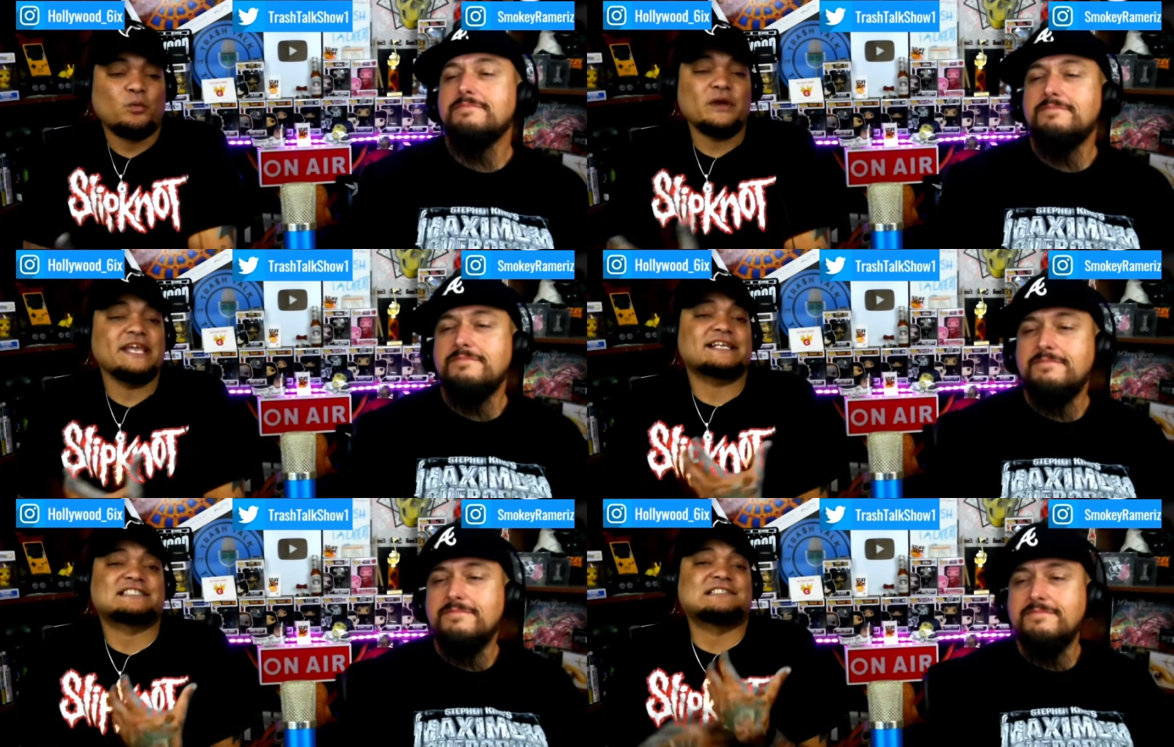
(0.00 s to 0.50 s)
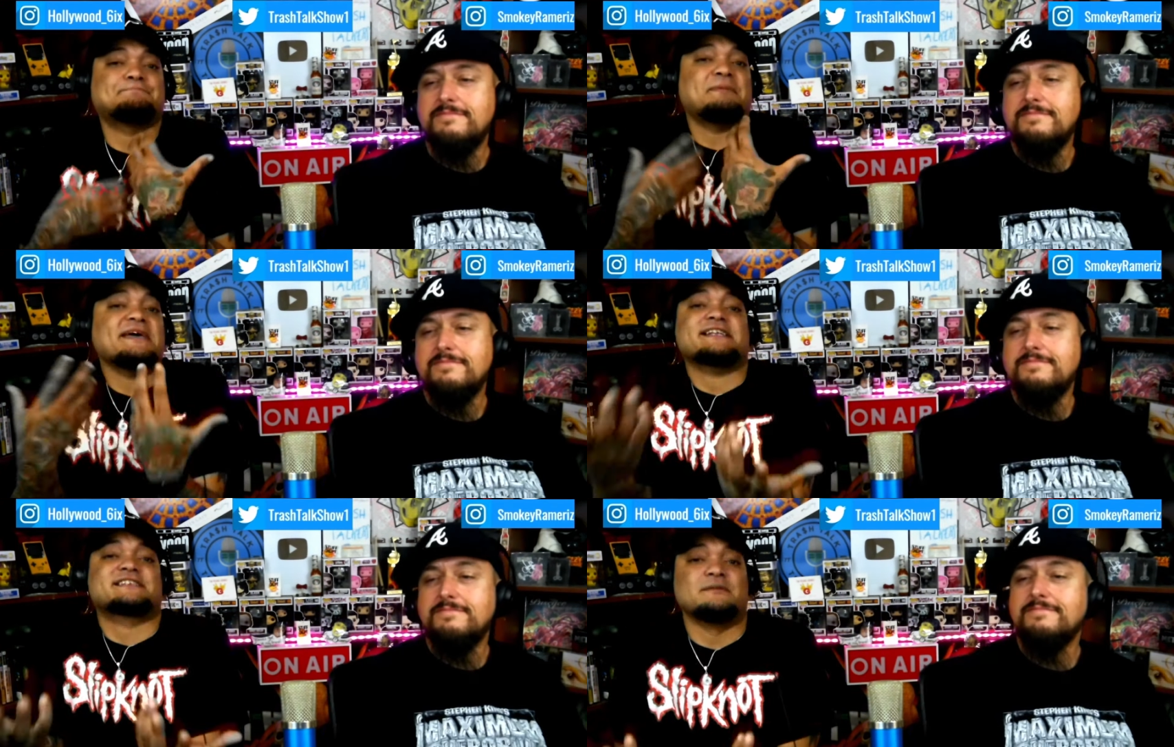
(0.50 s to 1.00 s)
Speaker 1: We mm-hmm.
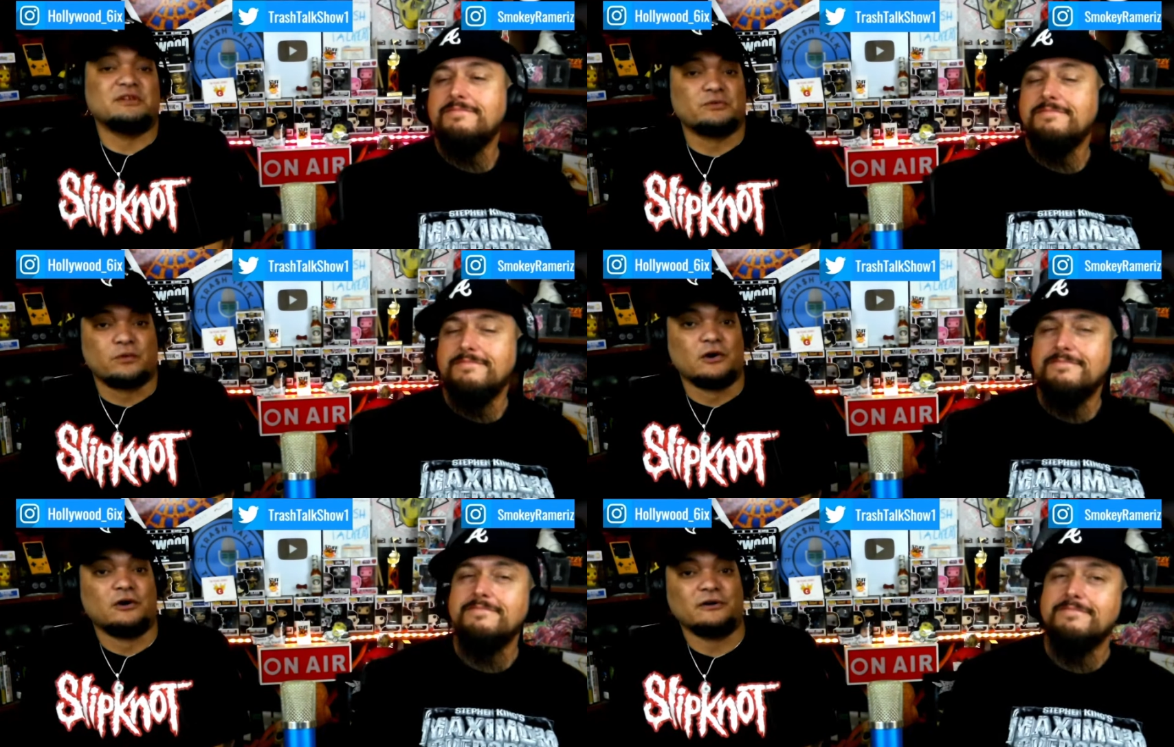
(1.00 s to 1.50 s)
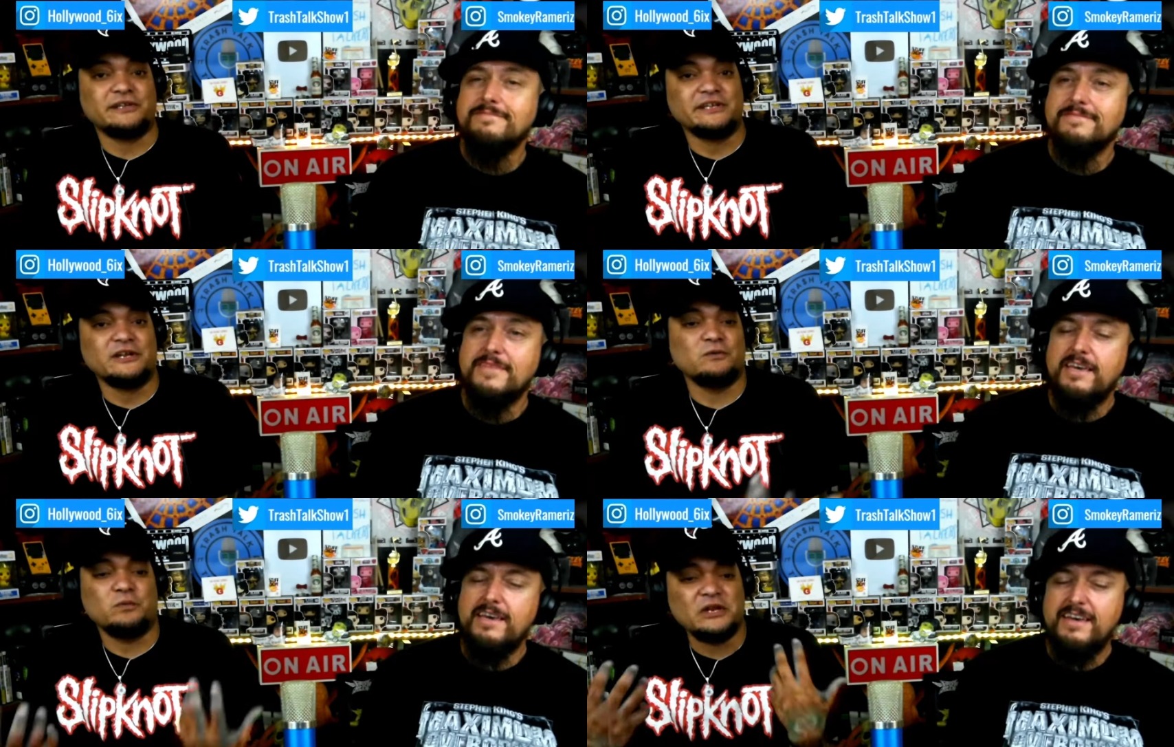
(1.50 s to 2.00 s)
expect to be wrong.
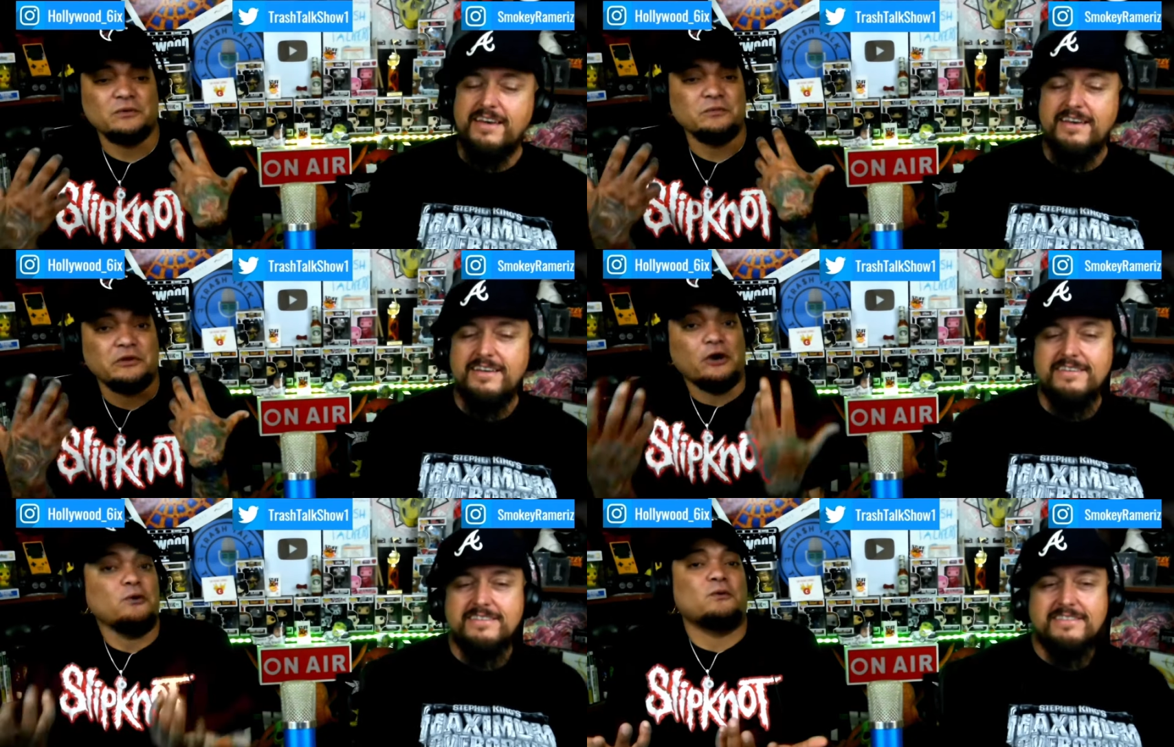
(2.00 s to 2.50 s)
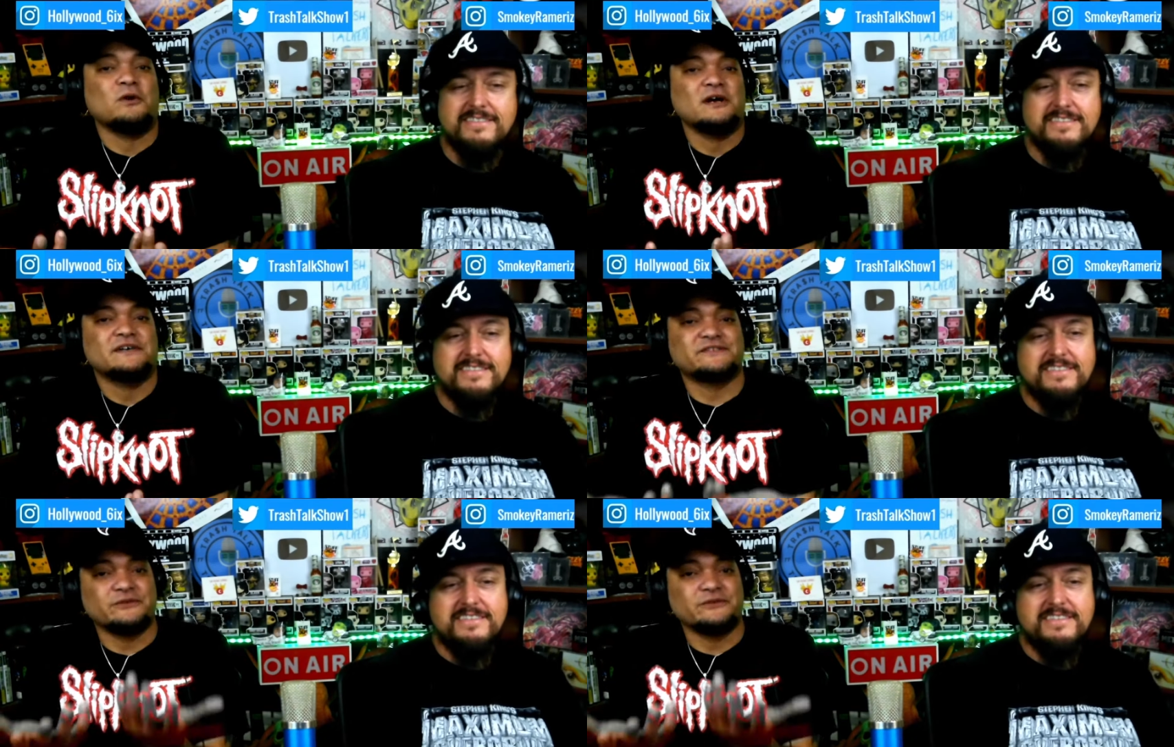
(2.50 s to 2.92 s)
You know, we don't know.